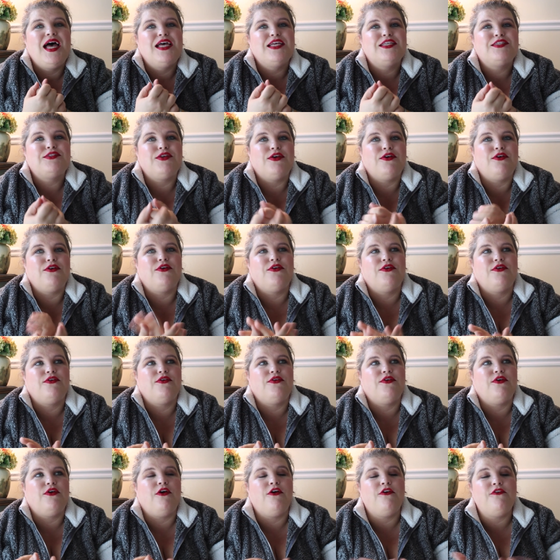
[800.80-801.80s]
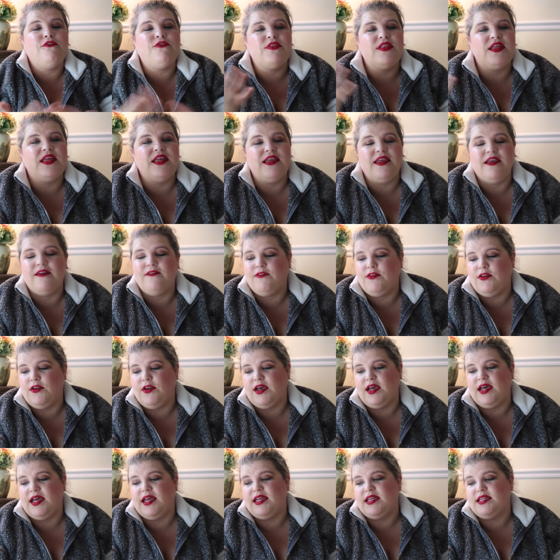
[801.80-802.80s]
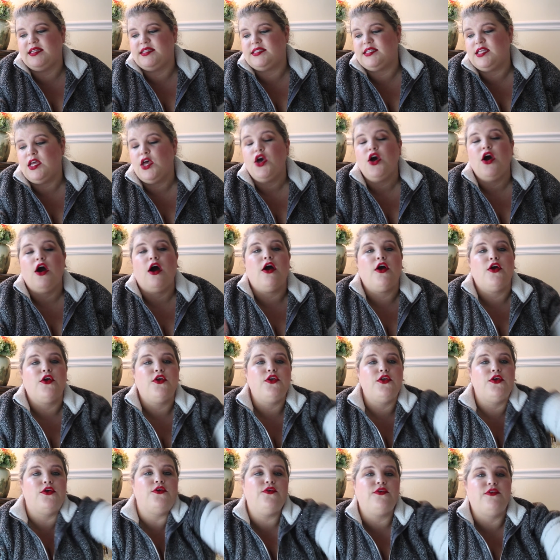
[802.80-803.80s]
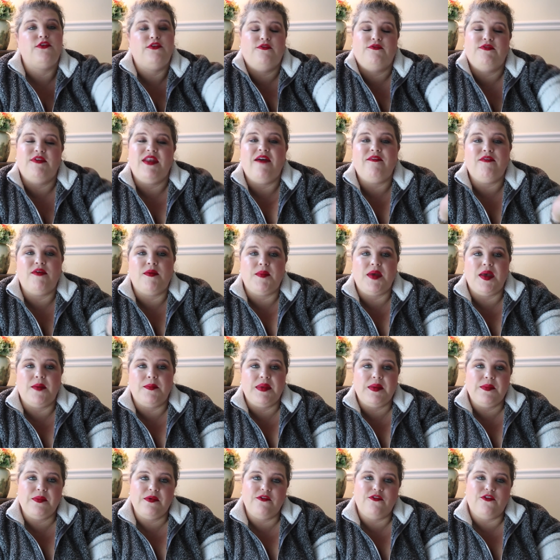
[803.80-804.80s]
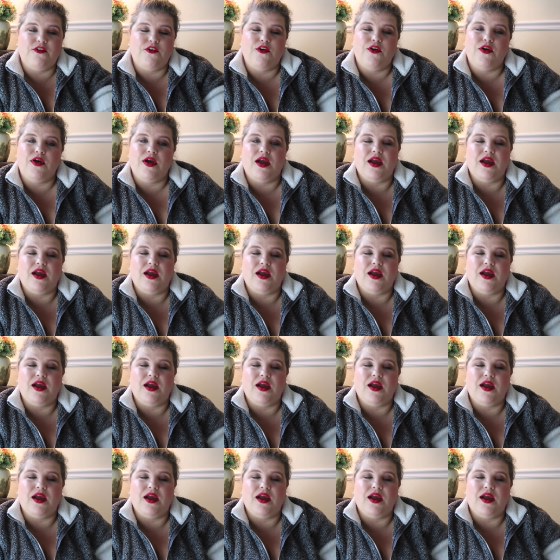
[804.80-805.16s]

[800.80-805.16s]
So hopefully if you guys are new and you've never met me before,